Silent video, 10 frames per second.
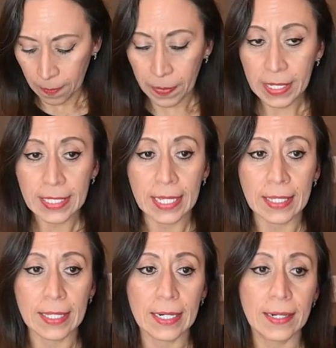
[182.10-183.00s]
press
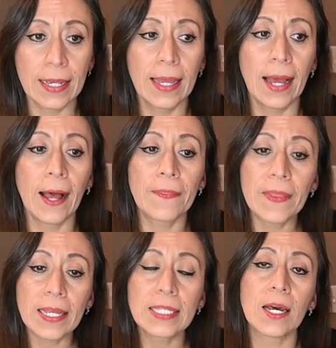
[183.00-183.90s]
Enter, and
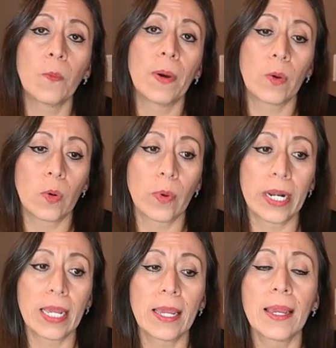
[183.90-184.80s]
that's how Power
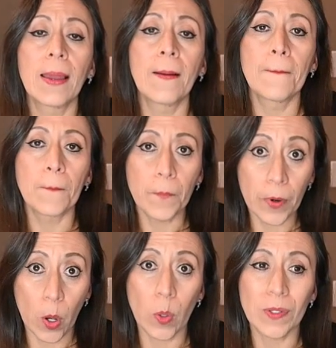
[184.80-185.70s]
Query
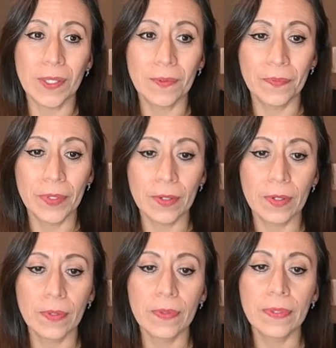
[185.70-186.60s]
brought
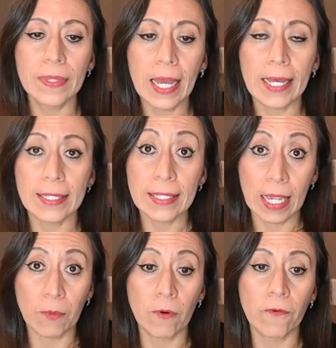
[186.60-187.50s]
that
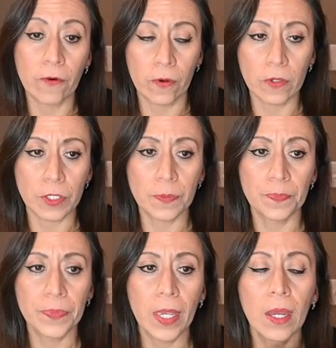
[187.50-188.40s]
table for us.
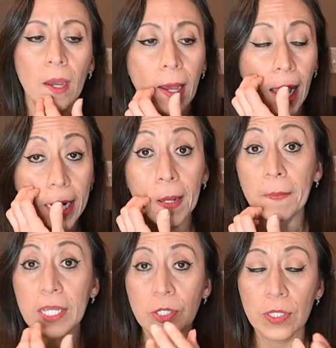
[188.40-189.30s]
And I'm
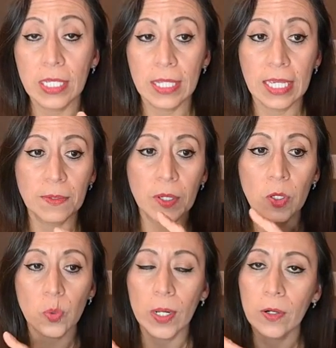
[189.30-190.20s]
mentioning this
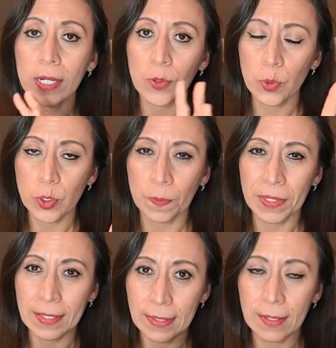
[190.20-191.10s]
because we're gonna do
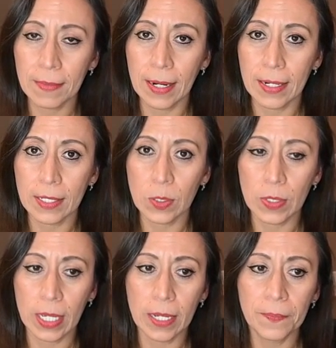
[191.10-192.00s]
something similar
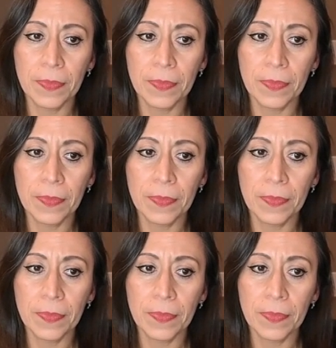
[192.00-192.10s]
today